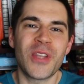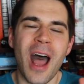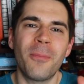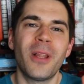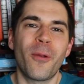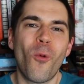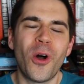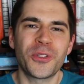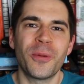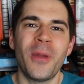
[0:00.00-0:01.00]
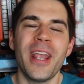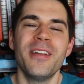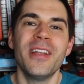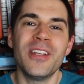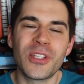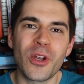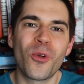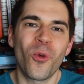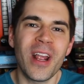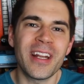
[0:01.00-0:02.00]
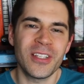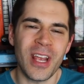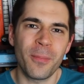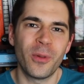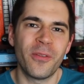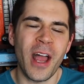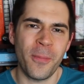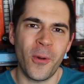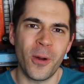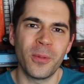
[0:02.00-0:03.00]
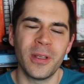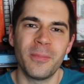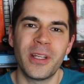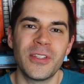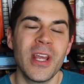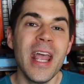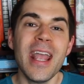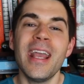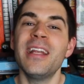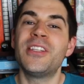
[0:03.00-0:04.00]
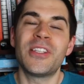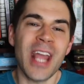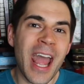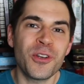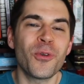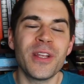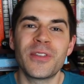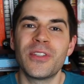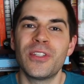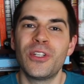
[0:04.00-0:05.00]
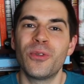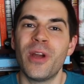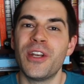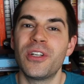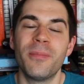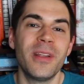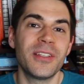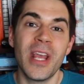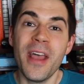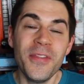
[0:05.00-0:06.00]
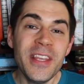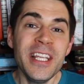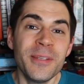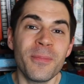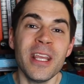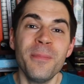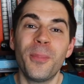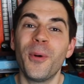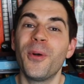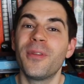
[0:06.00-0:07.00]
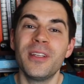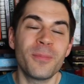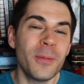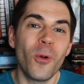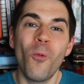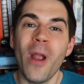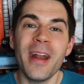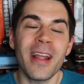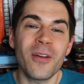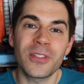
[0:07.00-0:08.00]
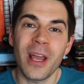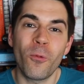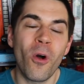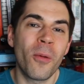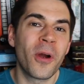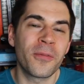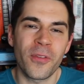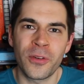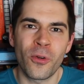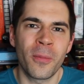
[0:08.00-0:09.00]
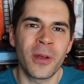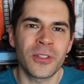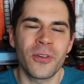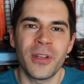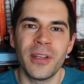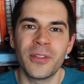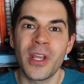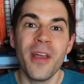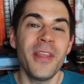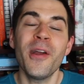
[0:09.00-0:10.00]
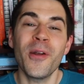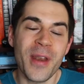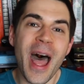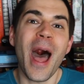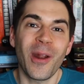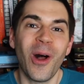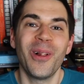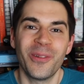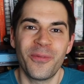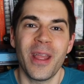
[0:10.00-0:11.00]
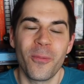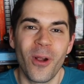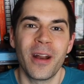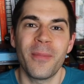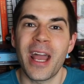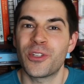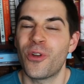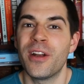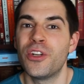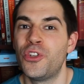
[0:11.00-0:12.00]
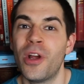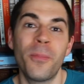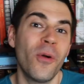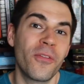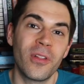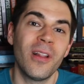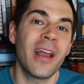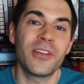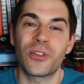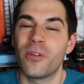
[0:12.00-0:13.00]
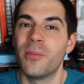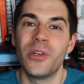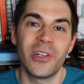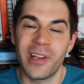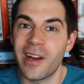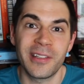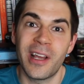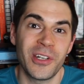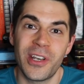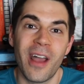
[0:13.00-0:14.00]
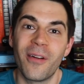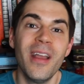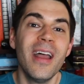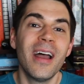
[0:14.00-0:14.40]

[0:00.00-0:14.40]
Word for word: top like Walter Payton is a great example of hyperbole because it exaggerates the situation, because these people, these people waiting outside Walmart for the doorbuster deals, they are not Hall of Fame running backs trying to jump over the line of scrimmage and get a touchdown.